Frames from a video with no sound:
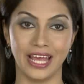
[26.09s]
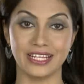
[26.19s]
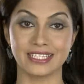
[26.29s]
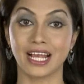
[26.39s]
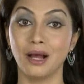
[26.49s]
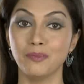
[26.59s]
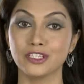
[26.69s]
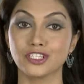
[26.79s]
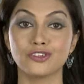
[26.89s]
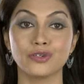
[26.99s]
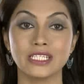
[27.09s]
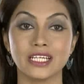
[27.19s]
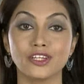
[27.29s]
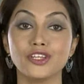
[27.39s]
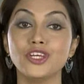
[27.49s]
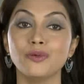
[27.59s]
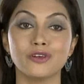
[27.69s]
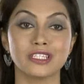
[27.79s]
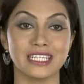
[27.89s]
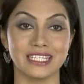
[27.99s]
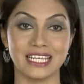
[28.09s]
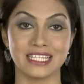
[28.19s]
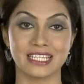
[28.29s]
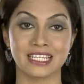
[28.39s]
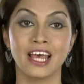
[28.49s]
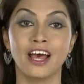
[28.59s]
and is accomplished in treating the numerous diseases